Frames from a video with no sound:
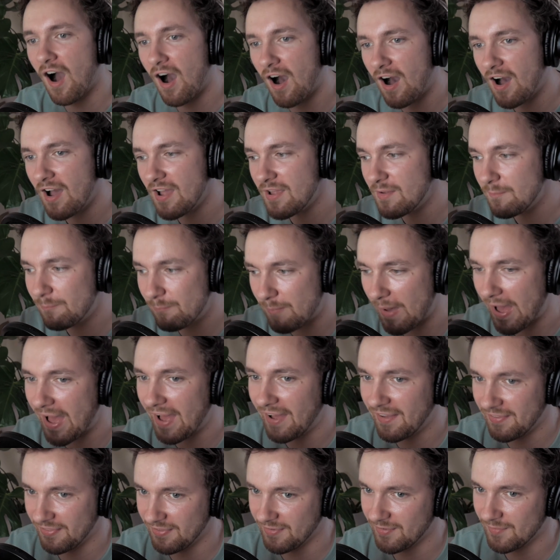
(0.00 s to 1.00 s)
I
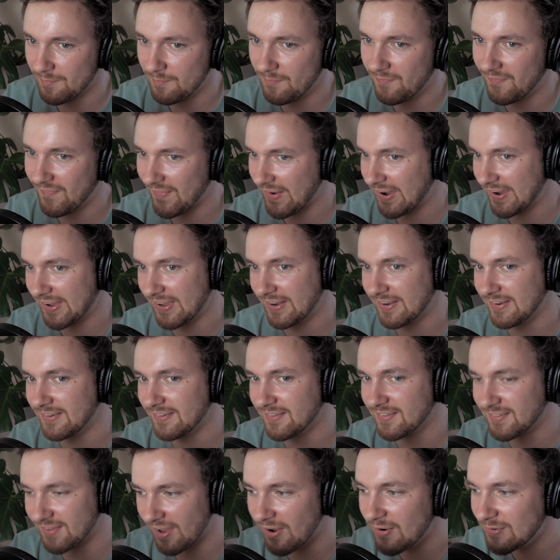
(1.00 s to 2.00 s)
bet the
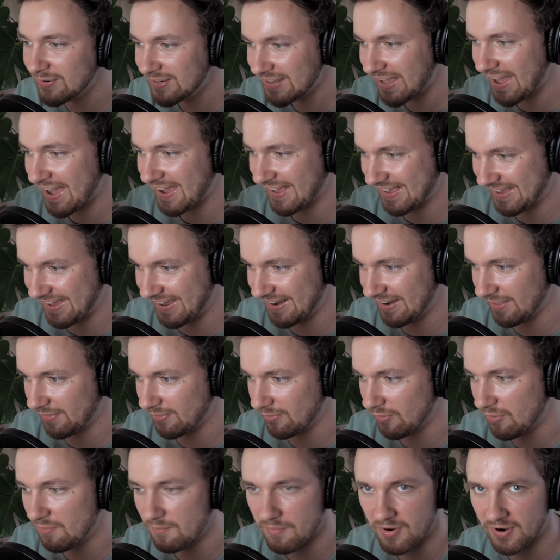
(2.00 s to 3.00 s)
fucking Zodiac Killer
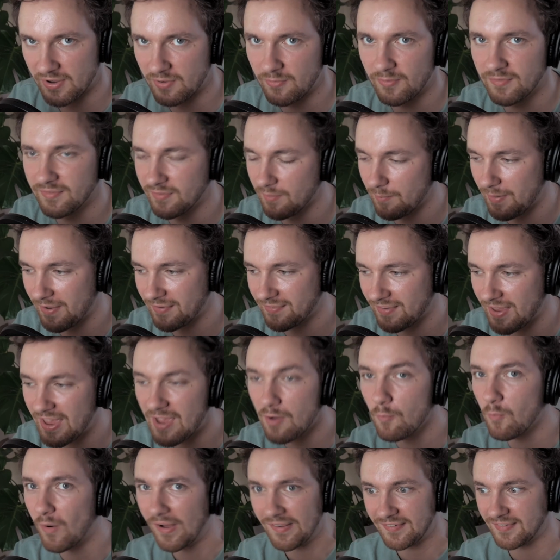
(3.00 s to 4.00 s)
thought Monica was the best.
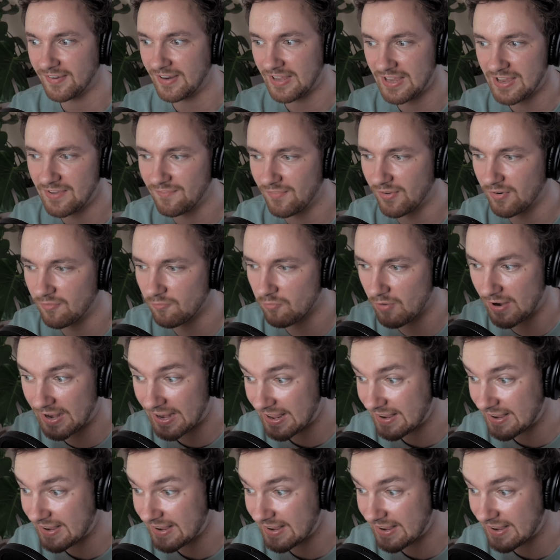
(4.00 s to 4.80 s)
It wasn't even released.